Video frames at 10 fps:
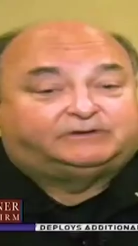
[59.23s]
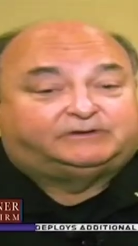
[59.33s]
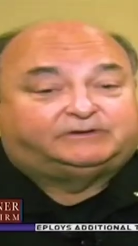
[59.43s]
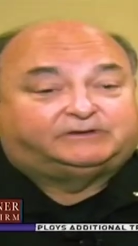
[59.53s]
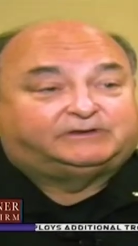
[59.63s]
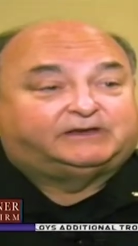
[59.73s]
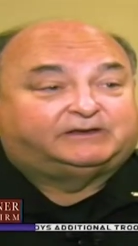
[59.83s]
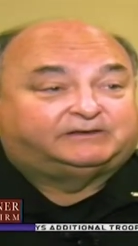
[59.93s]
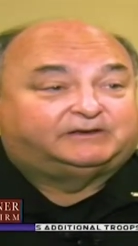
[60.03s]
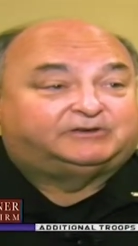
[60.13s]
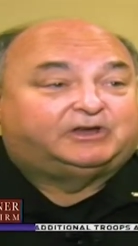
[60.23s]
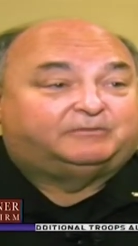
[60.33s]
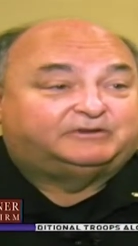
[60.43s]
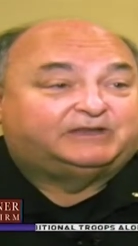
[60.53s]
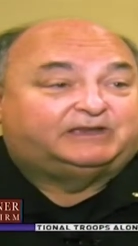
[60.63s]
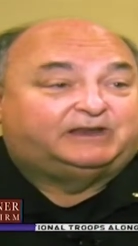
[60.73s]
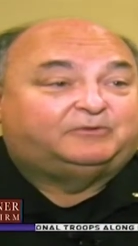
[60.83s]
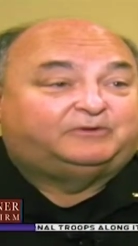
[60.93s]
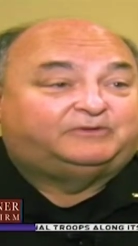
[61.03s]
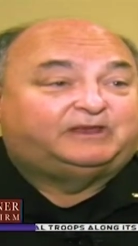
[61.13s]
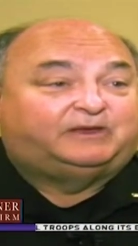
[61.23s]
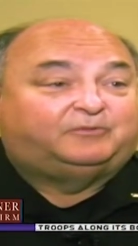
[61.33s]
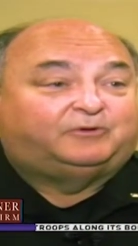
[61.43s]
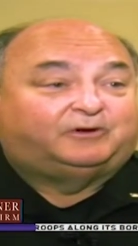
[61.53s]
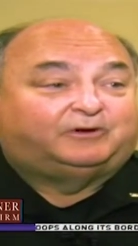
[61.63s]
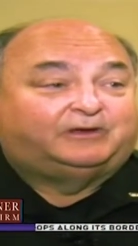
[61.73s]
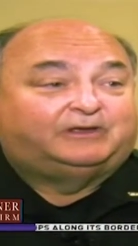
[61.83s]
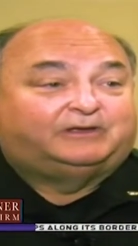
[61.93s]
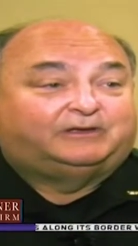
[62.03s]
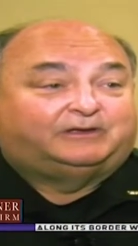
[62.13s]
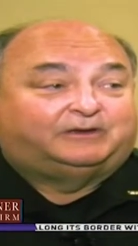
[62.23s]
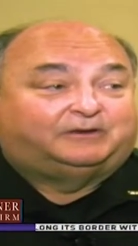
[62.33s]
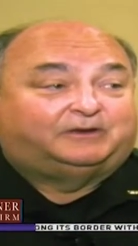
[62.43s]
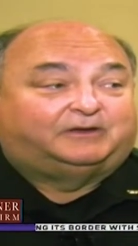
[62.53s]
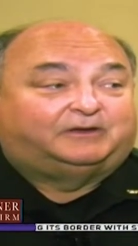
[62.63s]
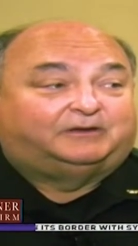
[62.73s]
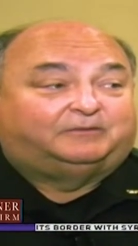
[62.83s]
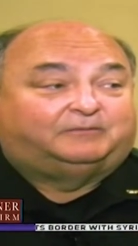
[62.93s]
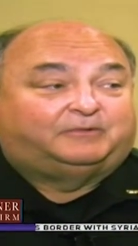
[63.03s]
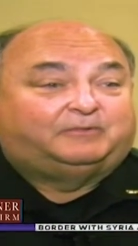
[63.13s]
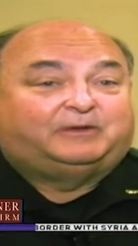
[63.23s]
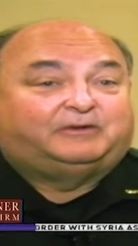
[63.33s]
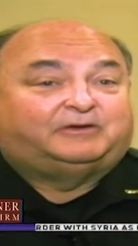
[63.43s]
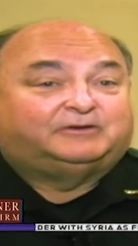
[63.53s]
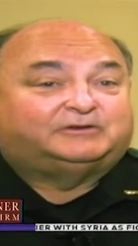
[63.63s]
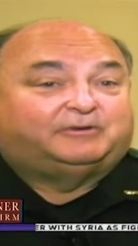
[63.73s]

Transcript: This is the second such homicide that we've seen where uh, uh, uh, maybe a good